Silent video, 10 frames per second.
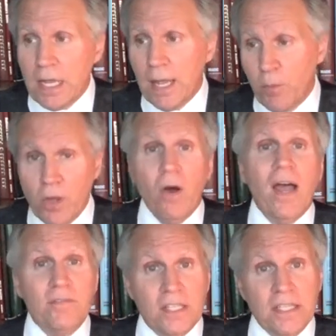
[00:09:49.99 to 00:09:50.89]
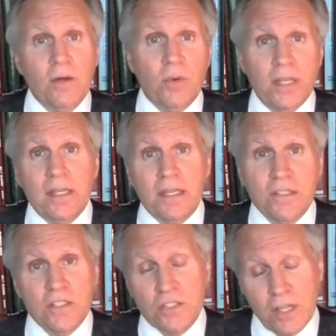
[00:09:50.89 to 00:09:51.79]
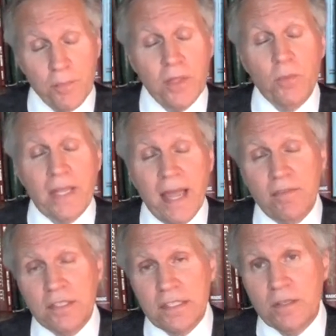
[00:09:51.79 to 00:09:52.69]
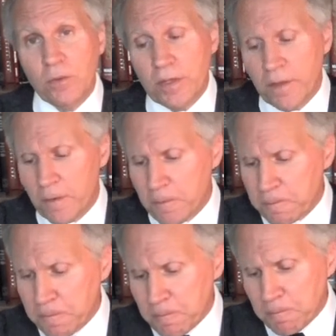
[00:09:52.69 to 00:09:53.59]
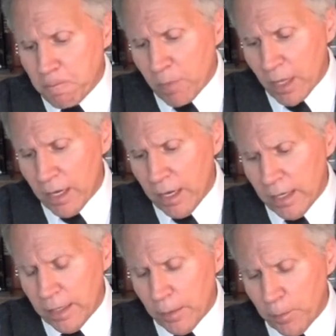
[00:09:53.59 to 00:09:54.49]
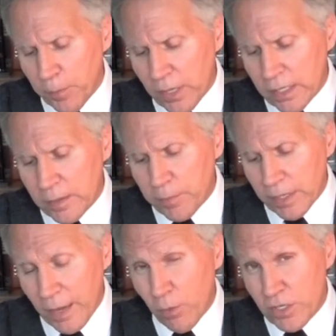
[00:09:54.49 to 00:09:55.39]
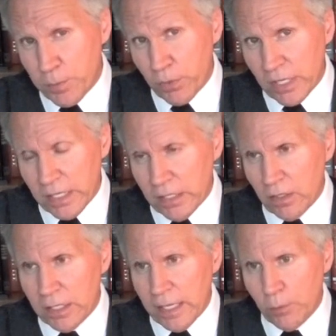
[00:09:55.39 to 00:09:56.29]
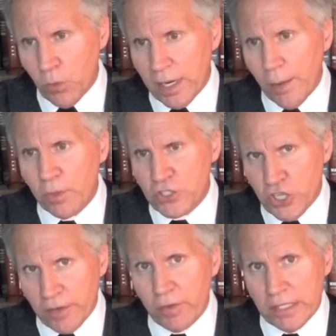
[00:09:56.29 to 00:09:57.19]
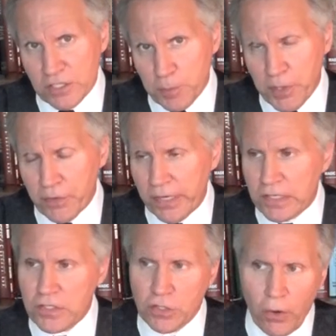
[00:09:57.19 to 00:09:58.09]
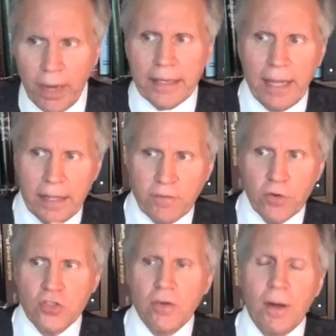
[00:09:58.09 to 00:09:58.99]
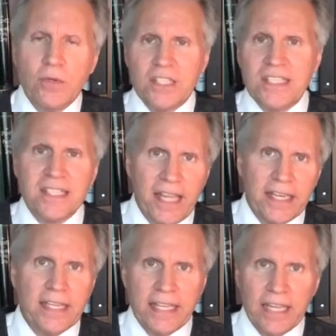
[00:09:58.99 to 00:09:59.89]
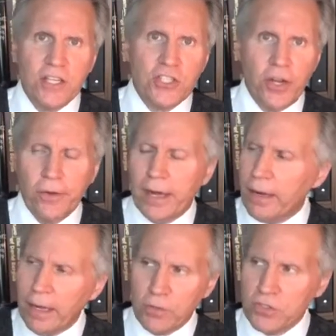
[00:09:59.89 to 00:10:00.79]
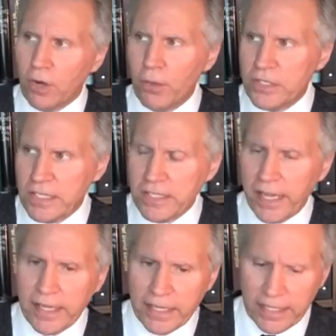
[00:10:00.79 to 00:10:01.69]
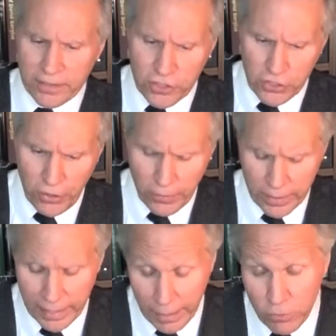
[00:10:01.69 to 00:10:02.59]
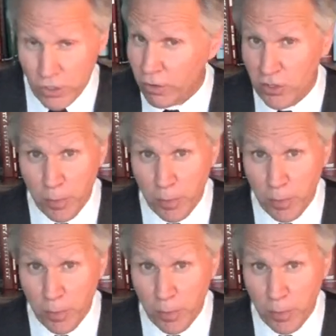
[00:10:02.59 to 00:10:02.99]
and we all have to deal with it. It's just something we have to deal with. But I was pretty ill, and what I would generally experience, you know, I first of all, I was excited to get a show. I was always excited to get the show, and I was always